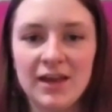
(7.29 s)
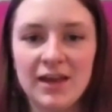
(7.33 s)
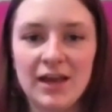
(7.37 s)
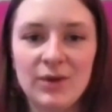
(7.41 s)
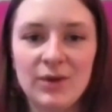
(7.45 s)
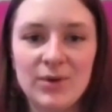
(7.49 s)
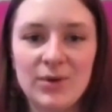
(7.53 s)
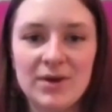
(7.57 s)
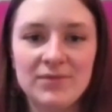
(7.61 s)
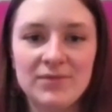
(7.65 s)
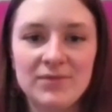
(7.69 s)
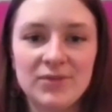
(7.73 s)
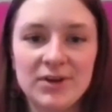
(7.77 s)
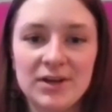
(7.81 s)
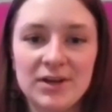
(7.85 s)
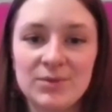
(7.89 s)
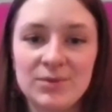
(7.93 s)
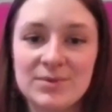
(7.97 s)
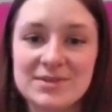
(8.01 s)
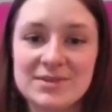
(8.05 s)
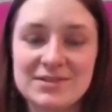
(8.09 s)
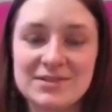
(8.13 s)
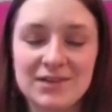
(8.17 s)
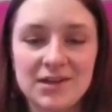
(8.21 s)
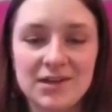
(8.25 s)
However, it
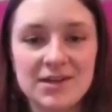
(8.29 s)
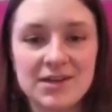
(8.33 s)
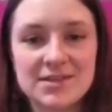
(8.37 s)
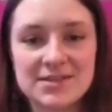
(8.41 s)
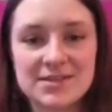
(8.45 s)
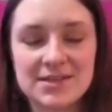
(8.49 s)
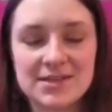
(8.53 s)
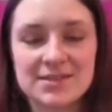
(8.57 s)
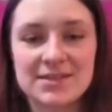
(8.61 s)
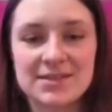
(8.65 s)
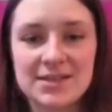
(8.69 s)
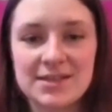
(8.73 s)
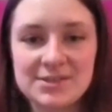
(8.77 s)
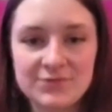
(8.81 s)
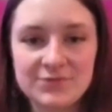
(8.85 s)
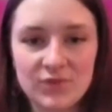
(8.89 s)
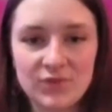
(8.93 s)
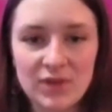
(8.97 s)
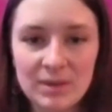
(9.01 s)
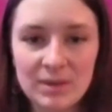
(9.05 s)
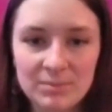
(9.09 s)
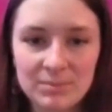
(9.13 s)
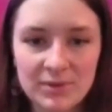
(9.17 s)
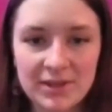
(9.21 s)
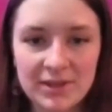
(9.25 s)
was not a
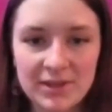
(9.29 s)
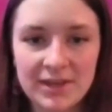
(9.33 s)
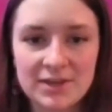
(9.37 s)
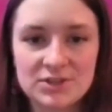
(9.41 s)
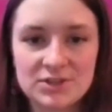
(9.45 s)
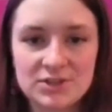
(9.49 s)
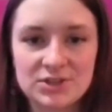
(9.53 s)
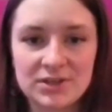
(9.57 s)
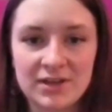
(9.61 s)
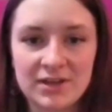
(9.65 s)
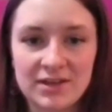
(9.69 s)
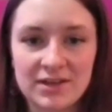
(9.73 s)
successful application